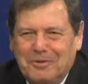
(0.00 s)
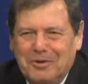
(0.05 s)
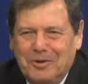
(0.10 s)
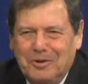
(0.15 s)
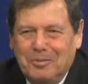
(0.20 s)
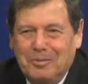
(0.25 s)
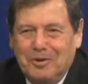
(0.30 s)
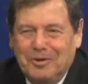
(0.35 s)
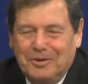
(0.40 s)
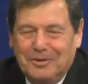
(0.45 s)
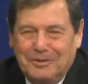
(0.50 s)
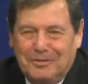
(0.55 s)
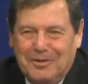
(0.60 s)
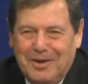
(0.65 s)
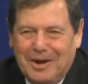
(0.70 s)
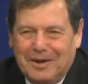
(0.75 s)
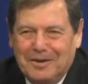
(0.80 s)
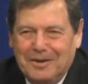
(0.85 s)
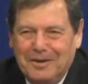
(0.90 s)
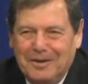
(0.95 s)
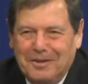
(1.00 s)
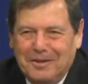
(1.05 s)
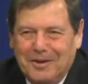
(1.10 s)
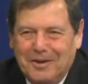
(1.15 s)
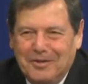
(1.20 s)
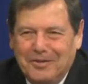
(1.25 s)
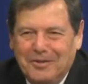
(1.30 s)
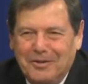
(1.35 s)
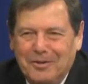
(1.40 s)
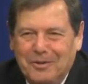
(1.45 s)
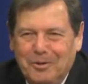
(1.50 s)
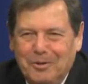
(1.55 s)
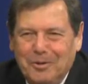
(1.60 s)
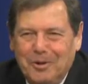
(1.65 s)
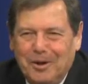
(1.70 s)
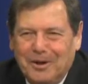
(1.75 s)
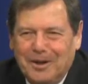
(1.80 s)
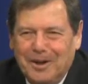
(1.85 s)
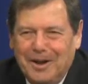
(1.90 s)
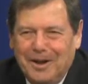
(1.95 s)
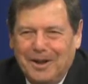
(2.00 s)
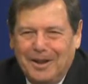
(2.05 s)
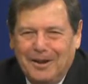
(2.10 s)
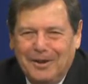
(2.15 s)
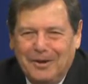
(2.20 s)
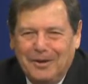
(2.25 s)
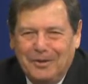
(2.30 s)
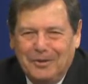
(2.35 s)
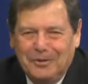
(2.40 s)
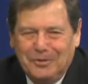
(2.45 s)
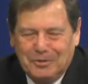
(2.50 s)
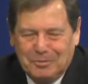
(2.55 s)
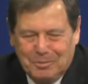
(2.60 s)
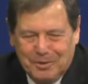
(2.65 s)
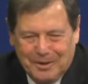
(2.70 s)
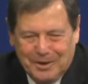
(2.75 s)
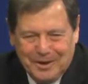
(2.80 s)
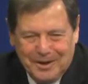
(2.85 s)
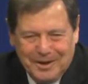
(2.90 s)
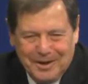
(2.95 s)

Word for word: humor. In fact, neither has the New York Daily News. But